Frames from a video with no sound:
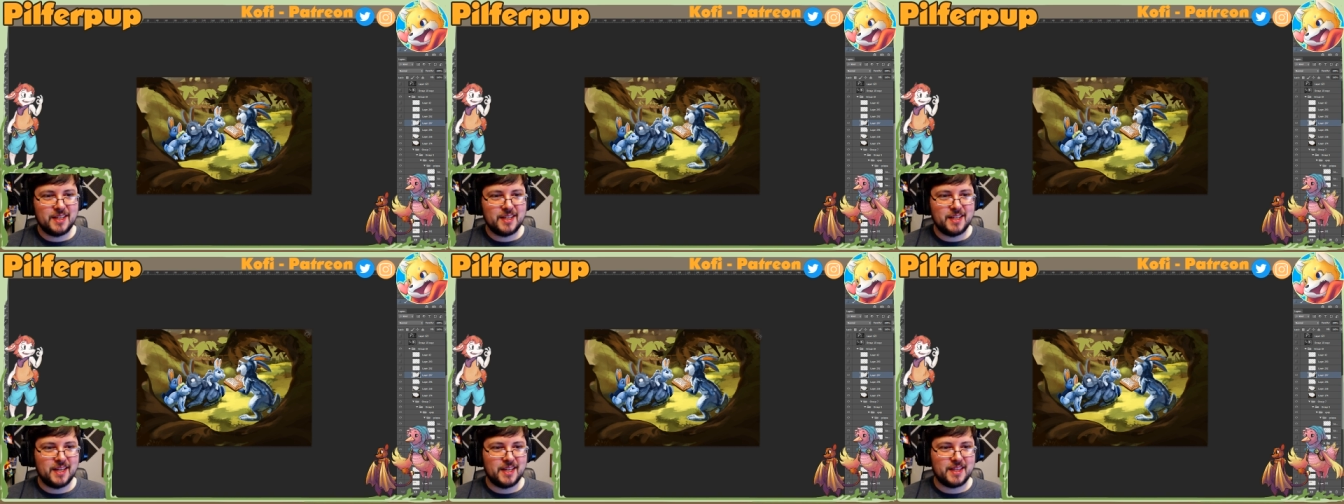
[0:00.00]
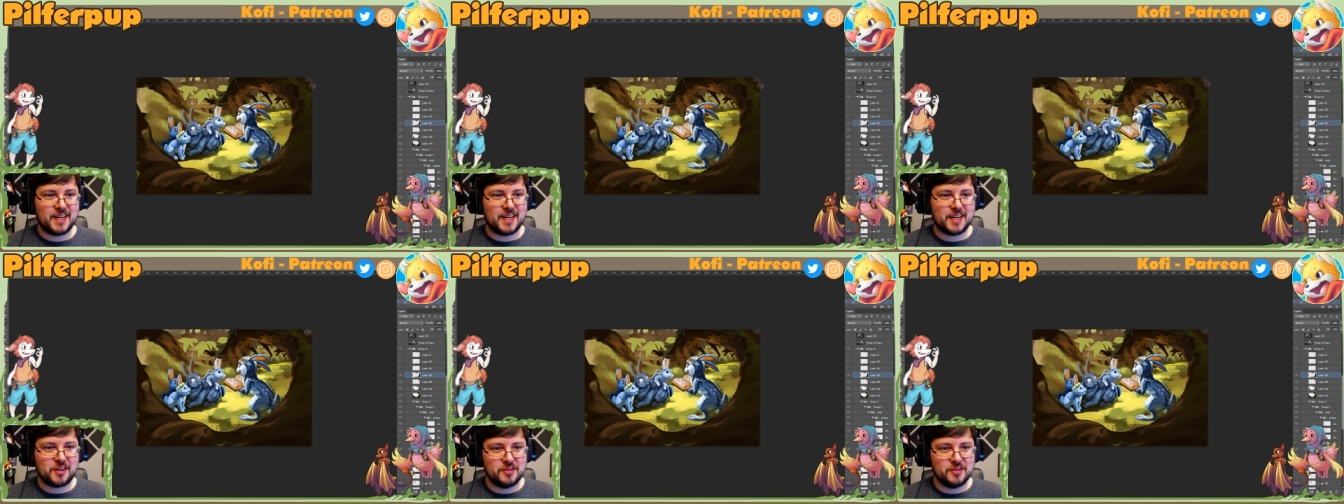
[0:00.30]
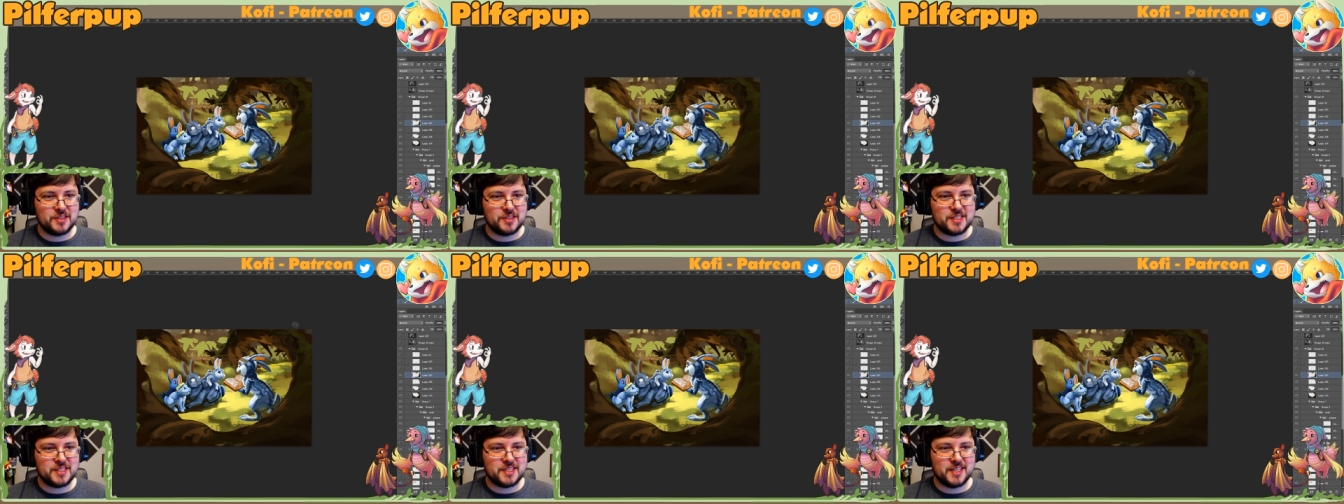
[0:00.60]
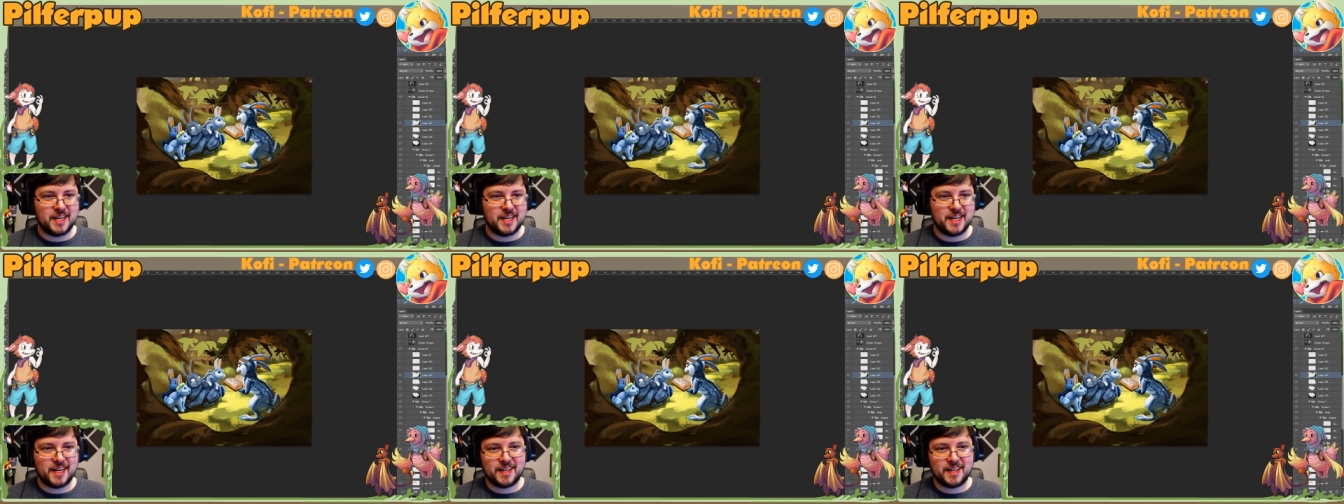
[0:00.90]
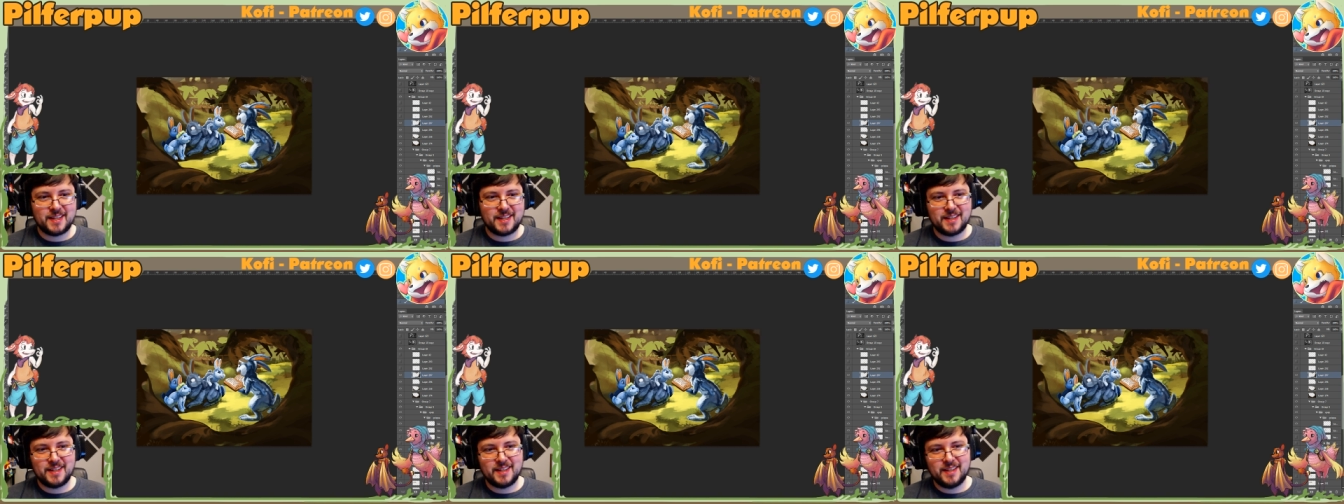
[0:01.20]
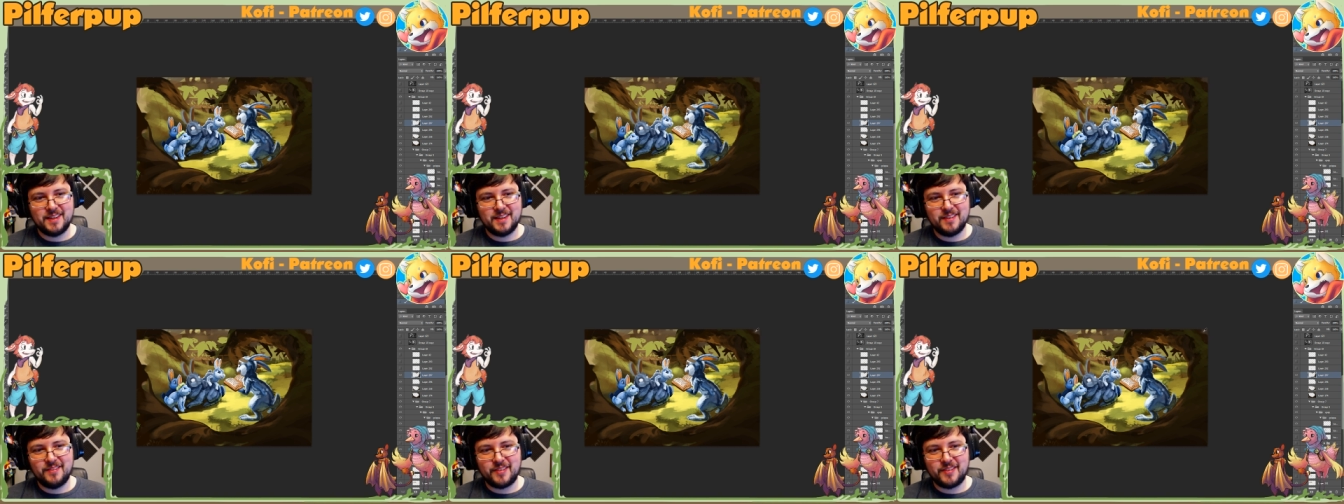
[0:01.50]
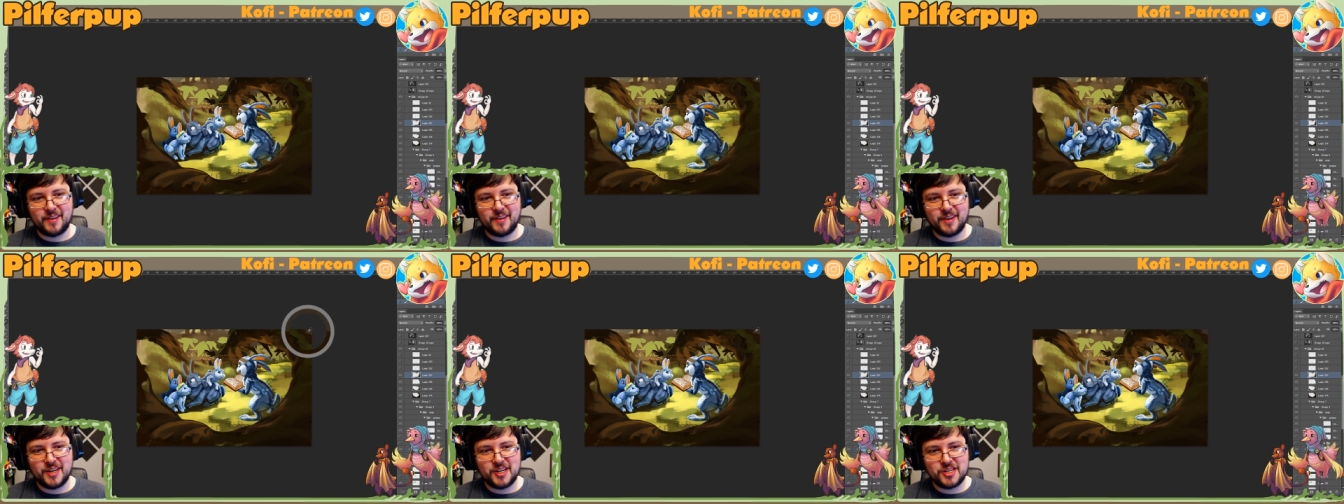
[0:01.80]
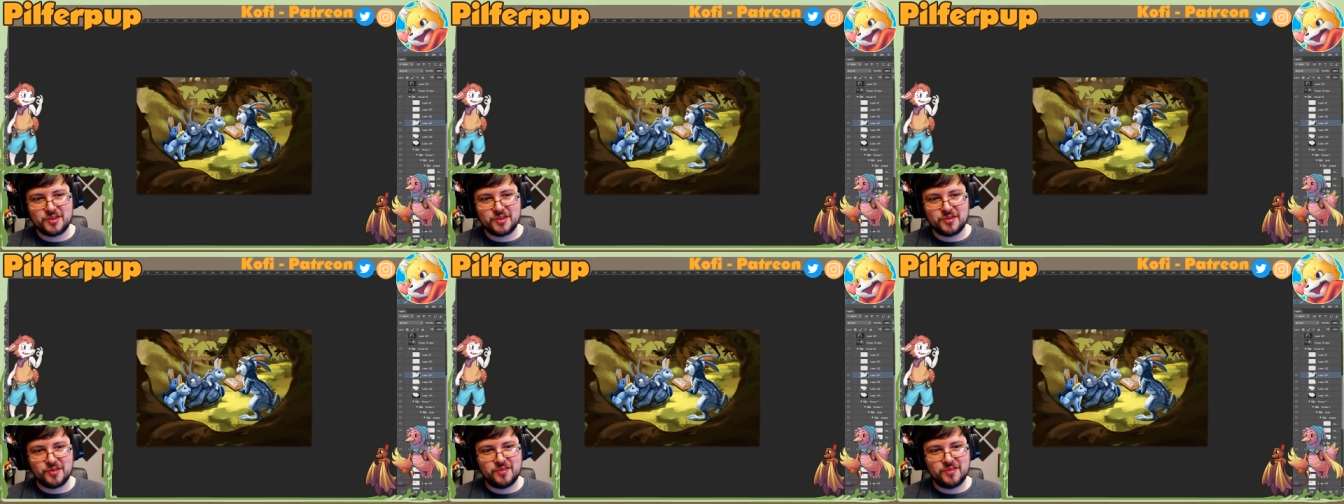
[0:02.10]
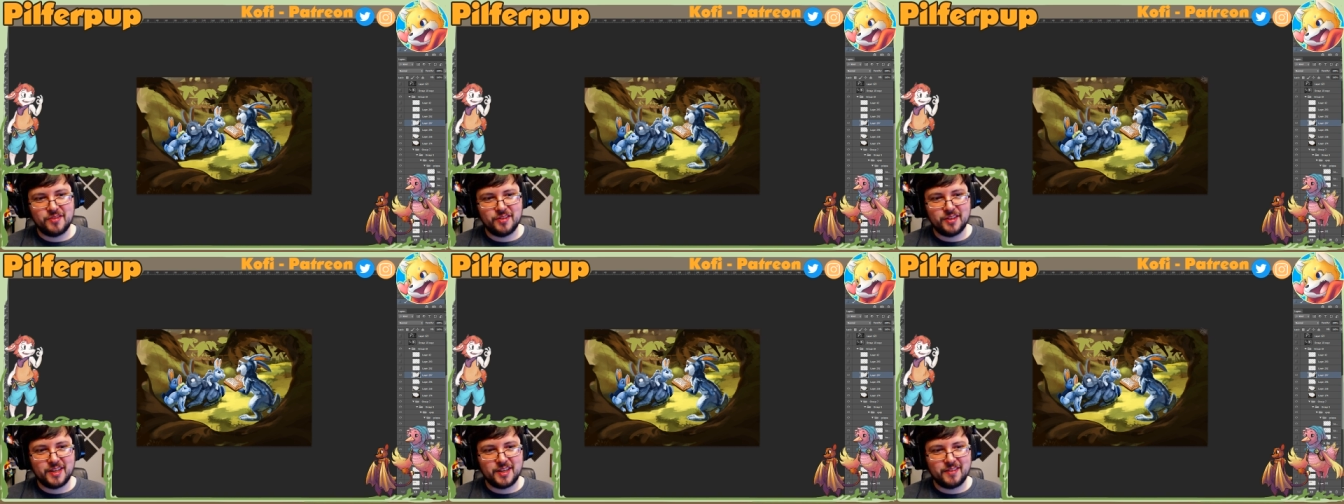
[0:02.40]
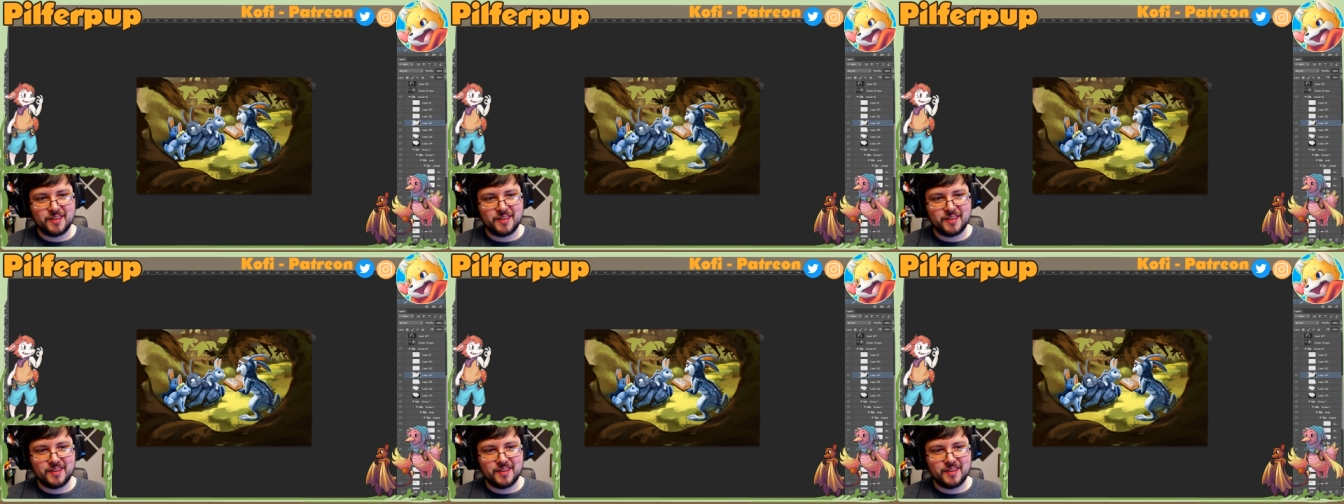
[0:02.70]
And that goes like very truthfully